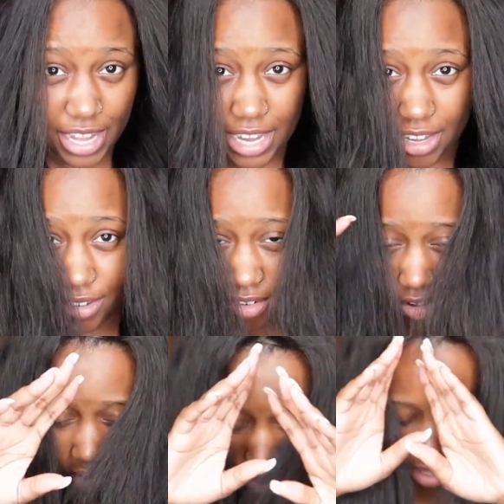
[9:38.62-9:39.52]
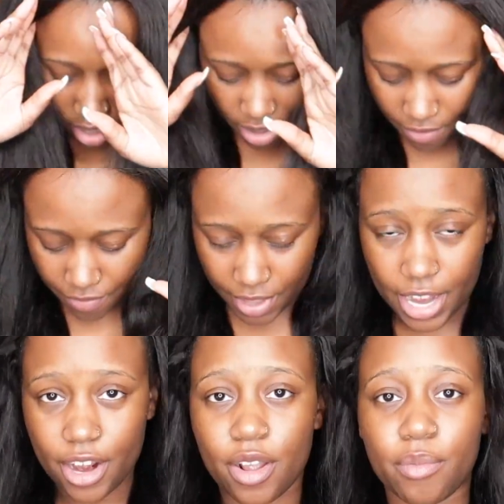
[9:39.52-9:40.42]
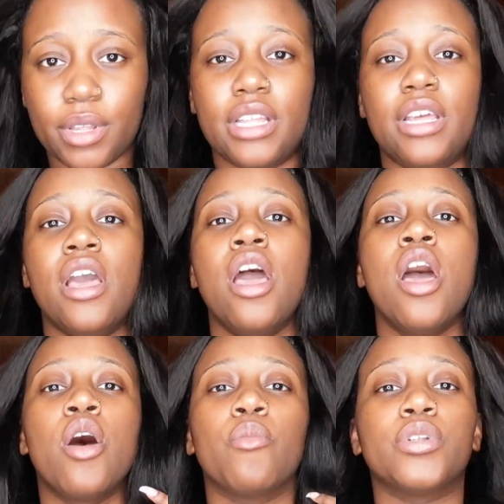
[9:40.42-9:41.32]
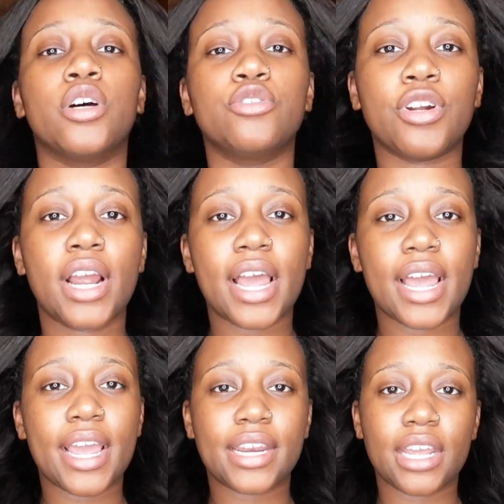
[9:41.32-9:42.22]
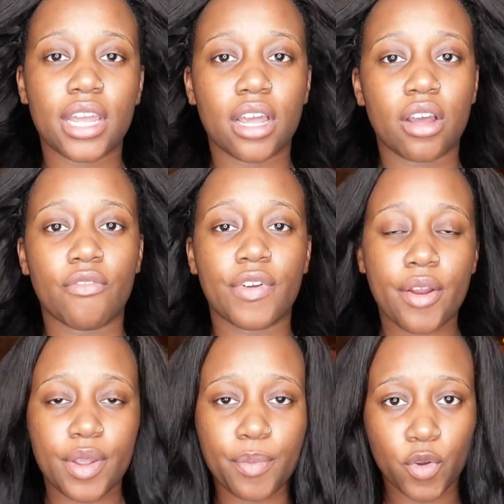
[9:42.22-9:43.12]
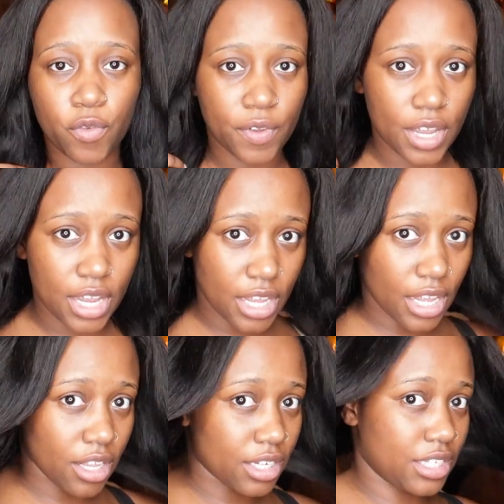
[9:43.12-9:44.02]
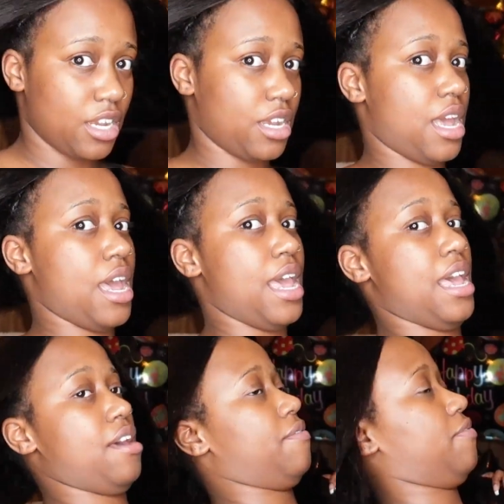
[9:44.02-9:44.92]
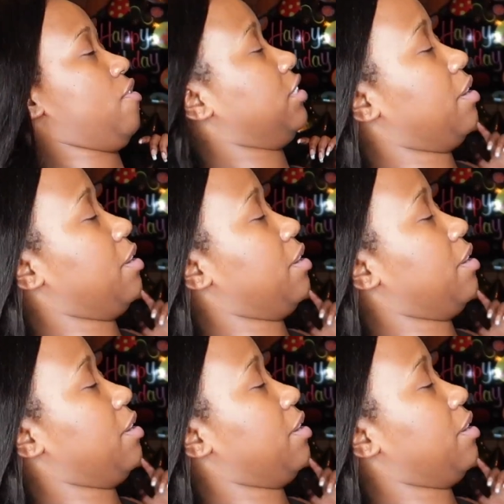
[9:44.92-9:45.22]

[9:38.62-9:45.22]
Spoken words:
like all of the hair completely blow dried, very poofy. It looks like I have all